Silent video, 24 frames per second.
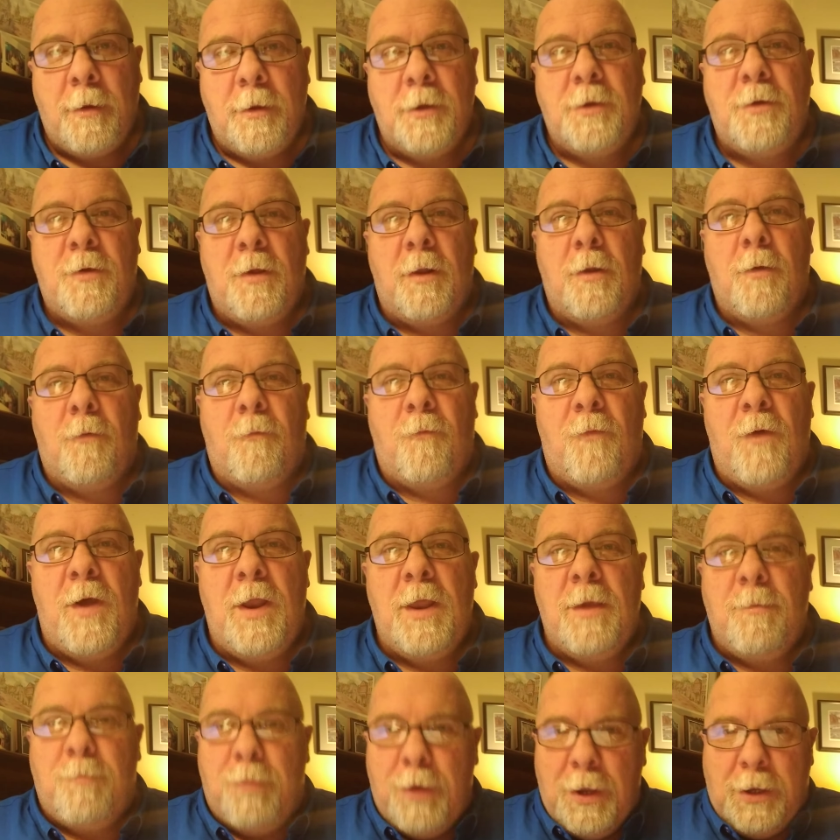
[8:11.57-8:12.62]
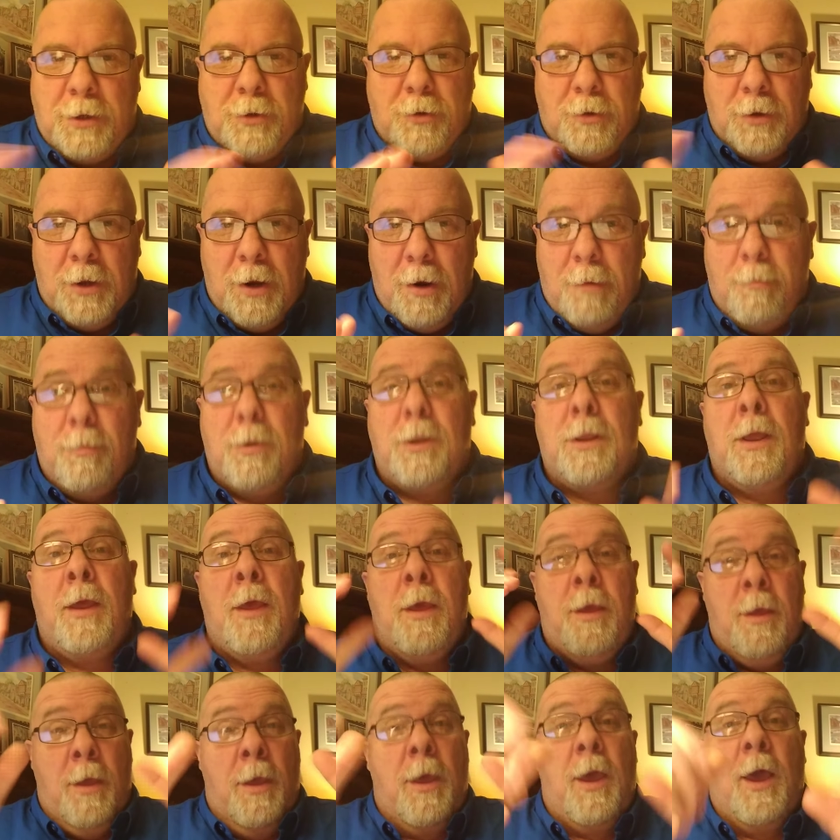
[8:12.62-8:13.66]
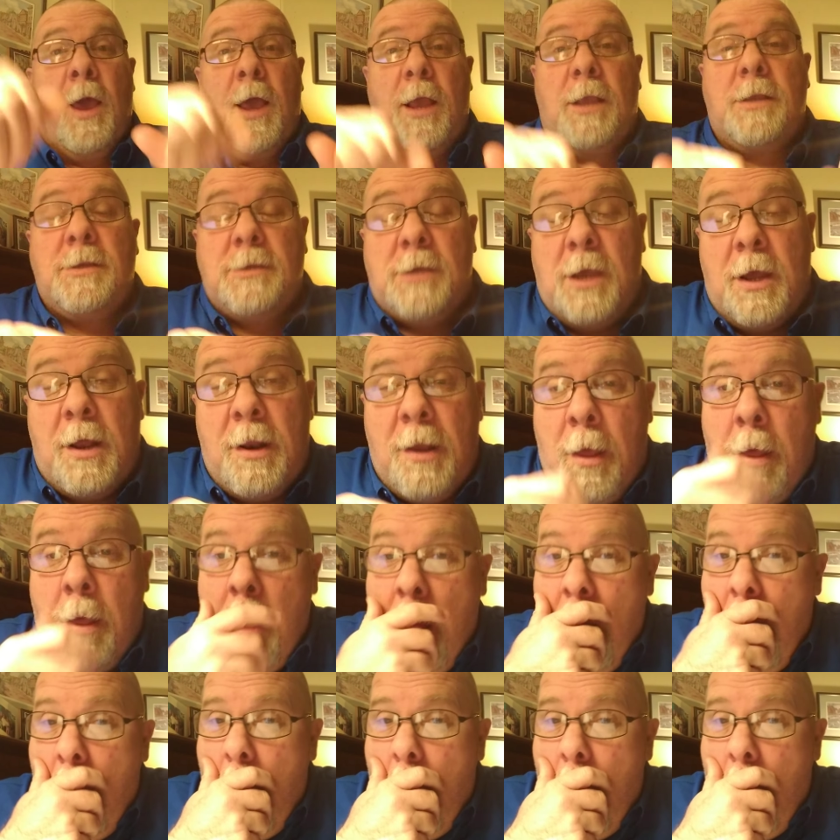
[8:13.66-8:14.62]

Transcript: It's a little funny picture there, but that's kind of.